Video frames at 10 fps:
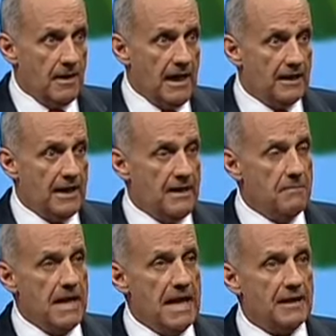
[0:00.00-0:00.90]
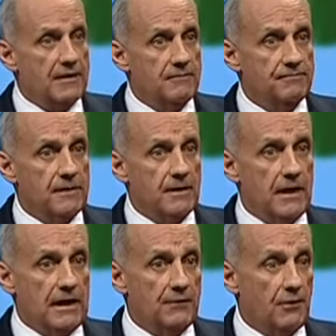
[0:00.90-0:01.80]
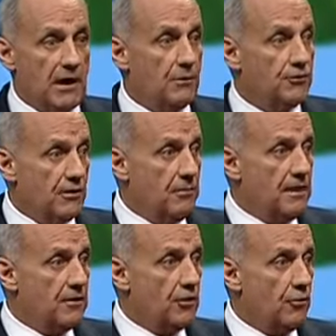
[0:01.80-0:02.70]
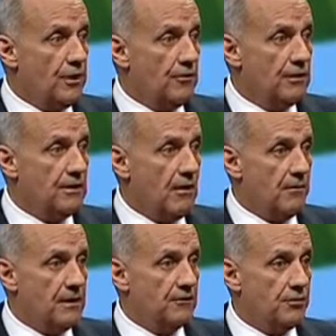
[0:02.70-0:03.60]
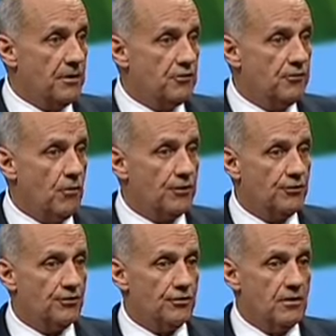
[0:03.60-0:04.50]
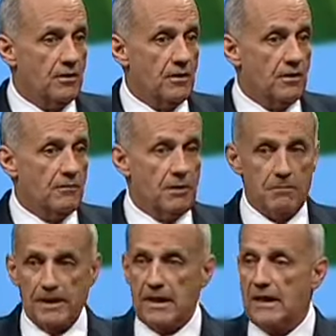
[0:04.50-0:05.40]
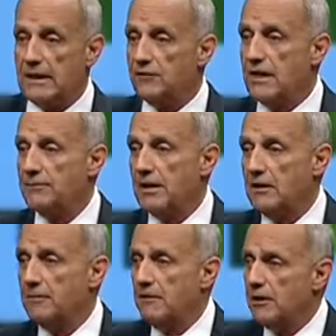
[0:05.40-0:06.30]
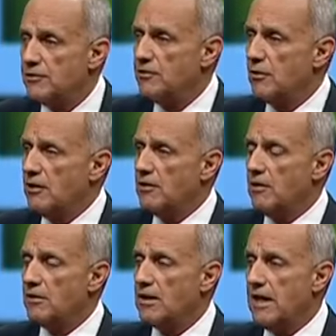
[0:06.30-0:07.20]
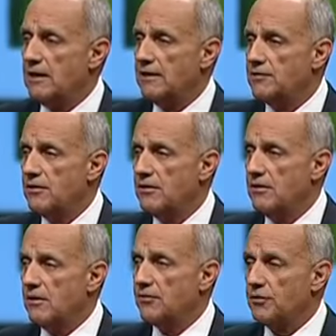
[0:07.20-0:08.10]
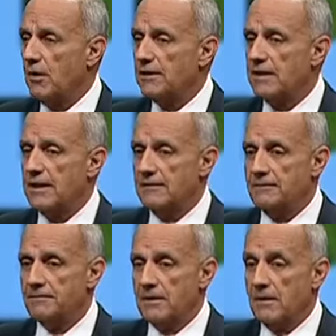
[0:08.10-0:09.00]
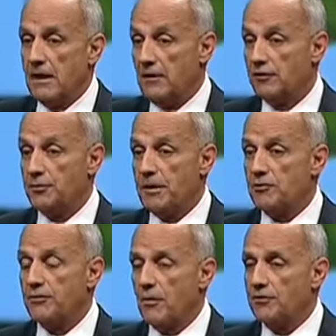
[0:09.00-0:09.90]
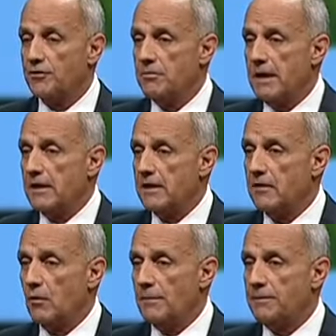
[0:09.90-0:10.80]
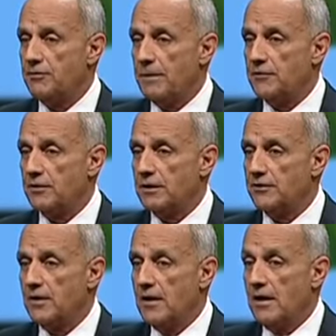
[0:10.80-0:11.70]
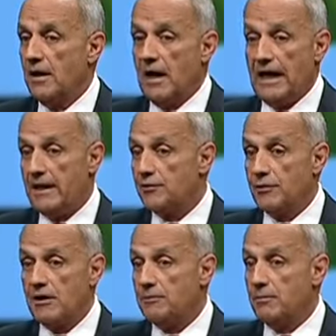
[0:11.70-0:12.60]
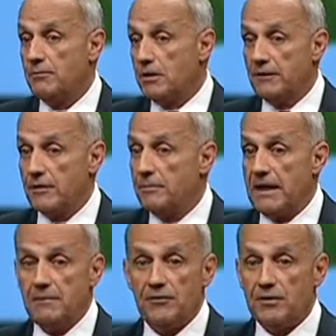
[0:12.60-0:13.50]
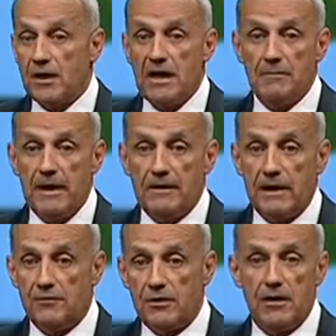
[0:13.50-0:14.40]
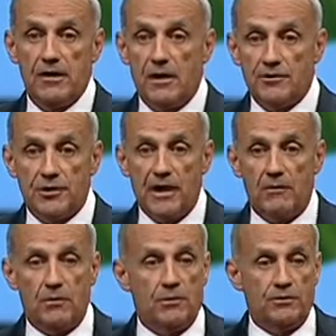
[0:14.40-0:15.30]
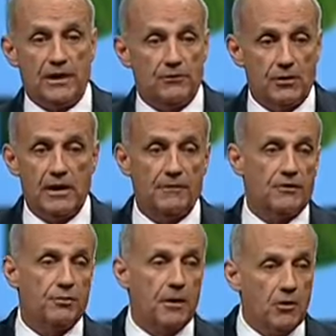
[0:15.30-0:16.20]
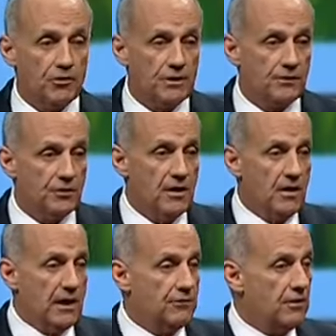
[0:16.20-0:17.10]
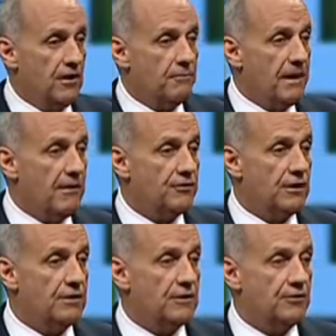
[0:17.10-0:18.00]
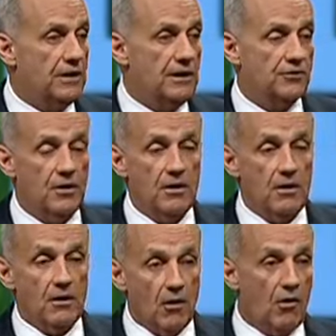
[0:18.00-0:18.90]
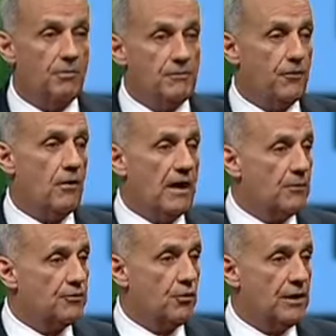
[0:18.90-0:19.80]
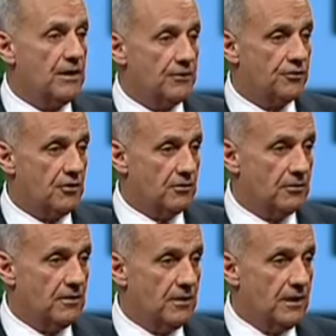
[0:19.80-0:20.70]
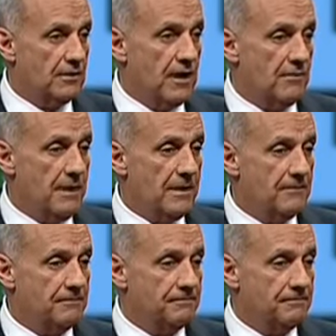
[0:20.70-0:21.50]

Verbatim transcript: I came back and I thought I was going to make a career in the Army and Special Forces. But my colleagues kept telling me, Richard, you ought to go to college. You're a smart kid. I was a Special Forces medic and a weapons specialist. I had treated, delivered babies in combat. I took care of gunshot wounds. I took care of explosions. I took care of parasitic disease, all before I was 20 years old in combat.